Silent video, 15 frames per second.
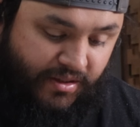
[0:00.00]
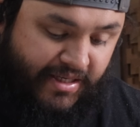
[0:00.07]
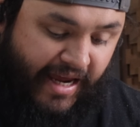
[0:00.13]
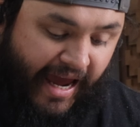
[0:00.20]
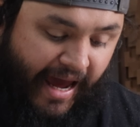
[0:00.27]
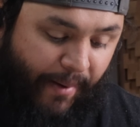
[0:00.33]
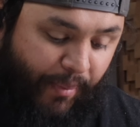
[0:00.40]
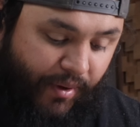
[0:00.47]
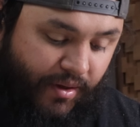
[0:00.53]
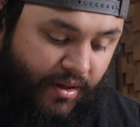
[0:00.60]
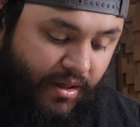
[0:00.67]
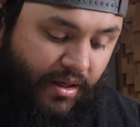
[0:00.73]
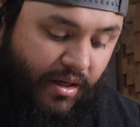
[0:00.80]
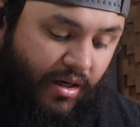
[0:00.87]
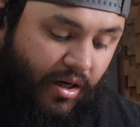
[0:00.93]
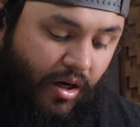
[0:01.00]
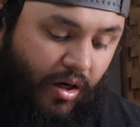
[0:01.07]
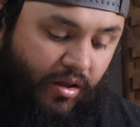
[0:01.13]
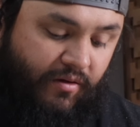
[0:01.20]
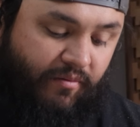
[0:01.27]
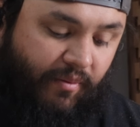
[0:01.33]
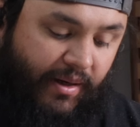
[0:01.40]
tap
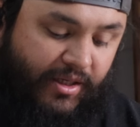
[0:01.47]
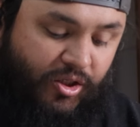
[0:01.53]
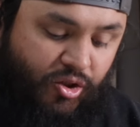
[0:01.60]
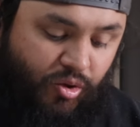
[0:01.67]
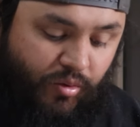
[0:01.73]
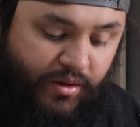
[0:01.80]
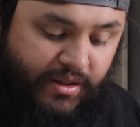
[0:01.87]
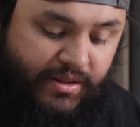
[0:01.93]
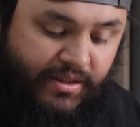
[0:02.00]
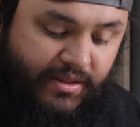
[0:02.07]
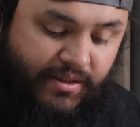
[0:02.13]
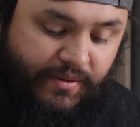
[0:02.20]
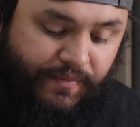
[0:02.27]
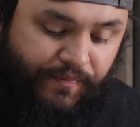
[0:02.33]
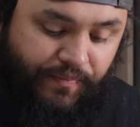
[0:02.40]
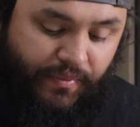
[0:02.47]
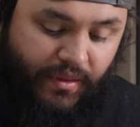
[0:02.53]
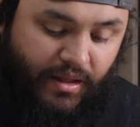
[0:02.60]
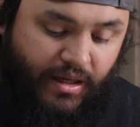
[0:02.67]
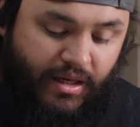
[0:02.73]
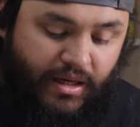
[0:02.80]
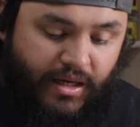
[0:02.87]
all of my joints
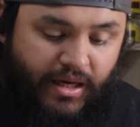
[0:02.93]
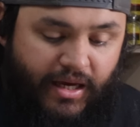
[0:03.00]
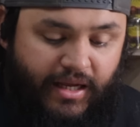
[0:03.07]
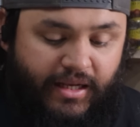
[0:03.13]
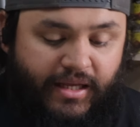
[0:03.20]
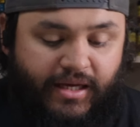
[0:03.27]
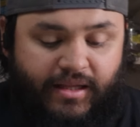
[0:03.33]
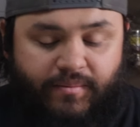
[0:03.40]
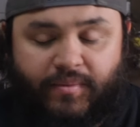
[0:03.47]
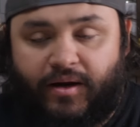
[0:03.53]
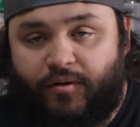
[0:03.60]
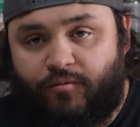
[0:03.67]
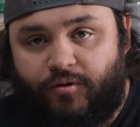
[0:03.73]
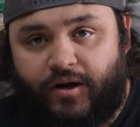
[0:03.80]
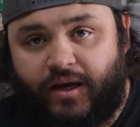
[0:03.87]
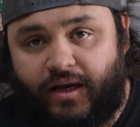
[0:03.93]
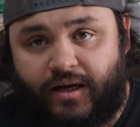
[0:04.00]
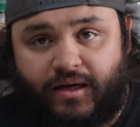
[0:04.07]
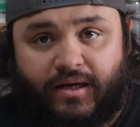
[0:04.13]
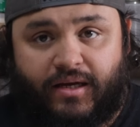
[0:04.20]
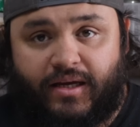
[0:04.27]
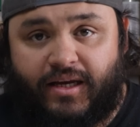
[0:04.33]
and get my
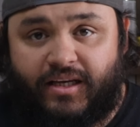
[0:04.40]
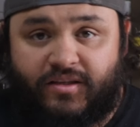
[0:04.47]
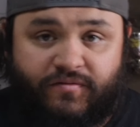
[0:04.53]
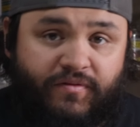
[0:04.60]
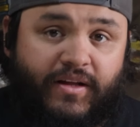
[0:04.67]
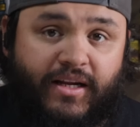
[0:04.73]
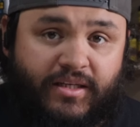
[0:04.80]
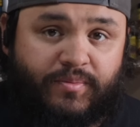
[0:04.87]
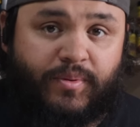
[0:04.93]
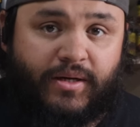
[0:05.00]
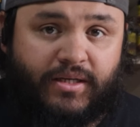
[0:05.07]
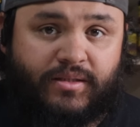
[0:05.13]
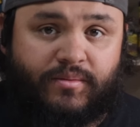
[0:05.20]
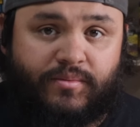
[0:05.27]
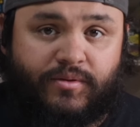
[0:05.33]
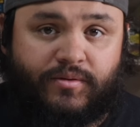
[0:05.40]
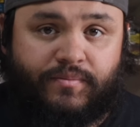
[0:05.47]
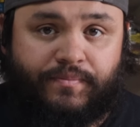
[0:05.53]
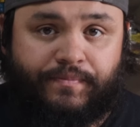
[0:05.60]
ring as flat as possible.